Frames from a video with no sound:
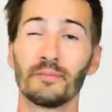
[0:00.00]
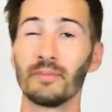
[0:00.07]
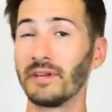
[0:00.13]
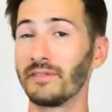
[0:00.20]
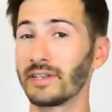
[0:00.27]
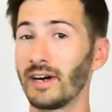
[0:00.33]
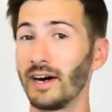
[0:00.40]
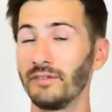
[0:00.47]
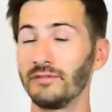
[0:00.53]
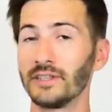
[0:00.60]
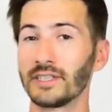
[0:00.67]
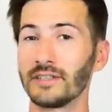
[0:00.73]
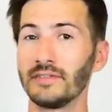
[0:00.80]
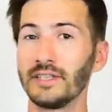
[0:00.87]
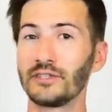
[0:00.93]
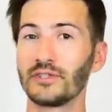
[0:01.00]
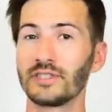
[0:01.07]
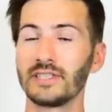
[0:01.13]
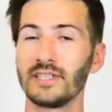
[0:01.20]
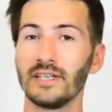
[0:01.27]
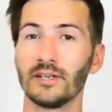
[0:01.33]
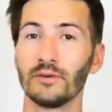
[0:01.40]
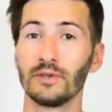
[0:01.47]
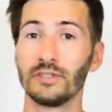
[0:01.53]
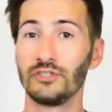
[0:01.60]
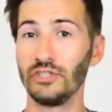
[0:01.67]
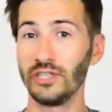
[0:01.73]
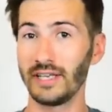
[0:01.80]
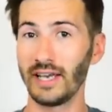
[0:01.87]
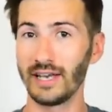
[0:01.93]
a bit of a conflict of interest here with
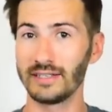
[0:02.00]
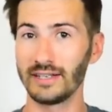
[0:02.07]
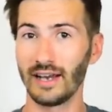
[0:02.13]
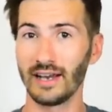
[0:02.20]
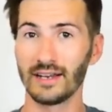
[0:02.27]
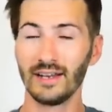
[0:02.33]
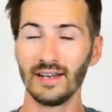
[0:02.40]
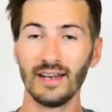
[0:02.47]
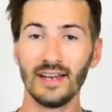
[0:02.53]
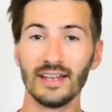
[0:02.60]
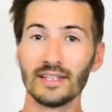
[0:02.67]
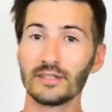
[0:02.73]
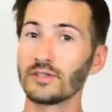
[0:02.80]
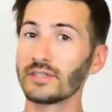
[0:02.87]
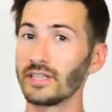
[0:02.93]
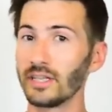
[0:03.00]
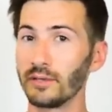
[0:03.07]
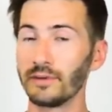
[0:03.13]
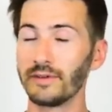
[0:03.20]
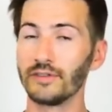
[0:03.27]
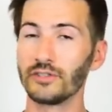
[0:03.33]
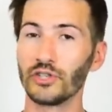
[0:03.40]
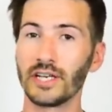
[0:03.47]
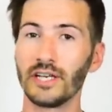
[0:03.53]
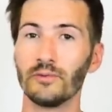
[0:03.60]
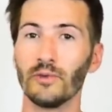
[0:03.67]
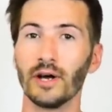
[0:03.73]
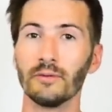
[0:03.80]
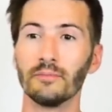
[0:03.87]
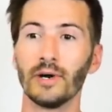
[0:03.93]
GK Tech, this was a little bit of a tricky
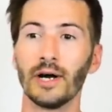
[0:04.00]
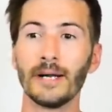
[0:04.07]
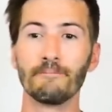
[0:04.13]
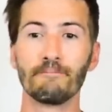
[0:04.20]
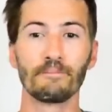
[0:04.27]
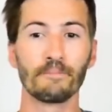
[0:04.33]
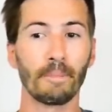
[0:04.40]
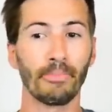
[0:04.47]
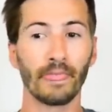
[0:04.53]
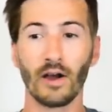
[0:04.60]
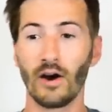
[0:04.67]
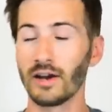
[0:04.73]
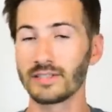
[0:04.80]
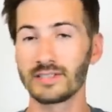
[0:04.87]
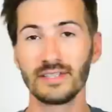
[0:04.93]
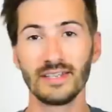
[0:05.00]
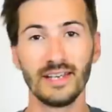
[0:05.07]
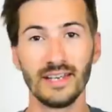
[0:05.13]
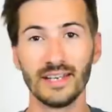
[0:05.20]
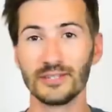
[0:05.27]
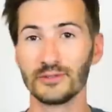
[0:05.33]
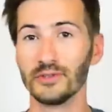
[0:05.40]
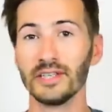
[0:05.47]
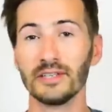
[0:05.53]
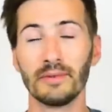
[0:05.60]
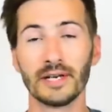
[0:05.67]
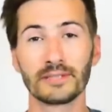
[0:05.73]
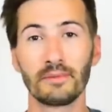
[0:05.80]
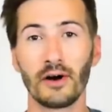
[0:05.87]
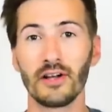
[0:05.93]
one, but honesty is really the
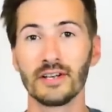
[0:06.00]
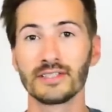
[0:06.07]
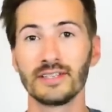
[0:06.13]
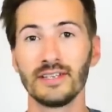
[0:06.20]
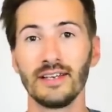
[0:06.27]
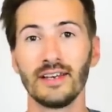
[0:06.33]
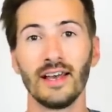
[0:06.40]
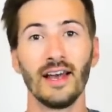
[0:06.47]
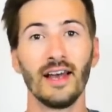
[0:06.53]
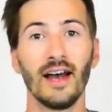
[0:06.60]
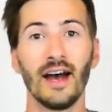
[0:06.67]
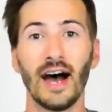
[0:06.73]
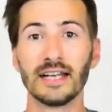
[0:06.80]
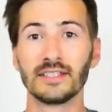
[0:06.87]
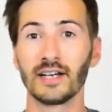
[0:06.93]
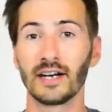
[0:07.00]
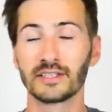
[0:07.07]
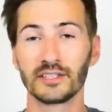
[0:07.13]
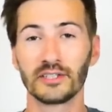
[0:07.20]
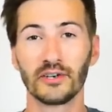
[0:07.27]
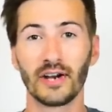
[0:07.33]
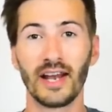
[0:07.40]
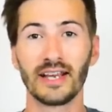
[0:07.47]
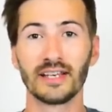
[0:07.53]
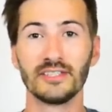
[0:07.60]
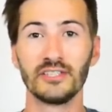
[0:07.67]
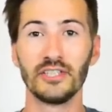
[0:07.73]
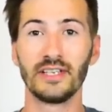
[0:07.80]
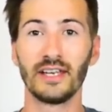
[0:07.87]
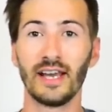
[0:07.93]
best policy. I talked to Greg at
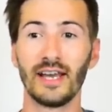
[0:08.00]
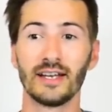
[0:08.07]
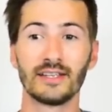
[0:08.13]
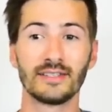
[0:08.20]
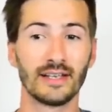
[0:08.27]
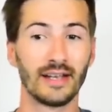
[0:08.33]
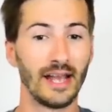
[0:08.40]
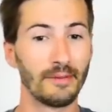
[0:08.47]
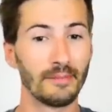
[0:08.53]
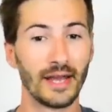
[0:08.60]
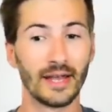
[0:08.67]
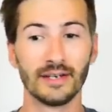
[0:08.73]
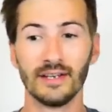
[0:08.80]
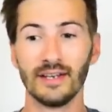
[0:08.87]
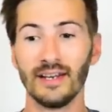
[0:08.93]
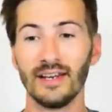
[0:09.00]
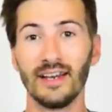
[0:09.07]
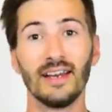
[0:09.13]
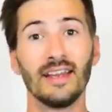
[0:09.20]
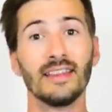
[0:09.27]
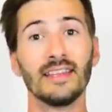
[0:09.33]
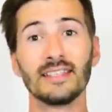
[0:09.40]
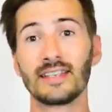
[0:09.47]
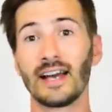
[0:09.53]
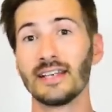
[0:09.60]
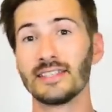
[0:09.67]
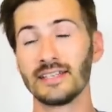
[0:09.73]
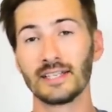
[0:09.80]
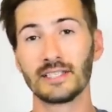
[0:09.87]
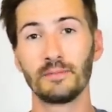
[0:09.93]
GK and I said, hey man, these
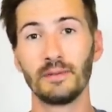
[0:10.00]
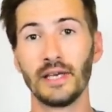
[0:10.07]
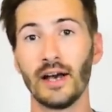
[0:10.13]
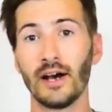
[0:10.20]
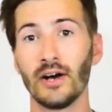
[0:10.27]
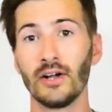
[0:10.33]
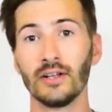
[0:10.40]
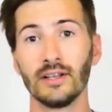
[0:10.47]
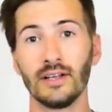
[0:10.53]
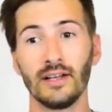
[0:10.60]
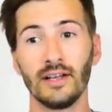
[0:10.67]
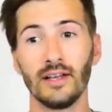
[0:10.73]
guys at SPL,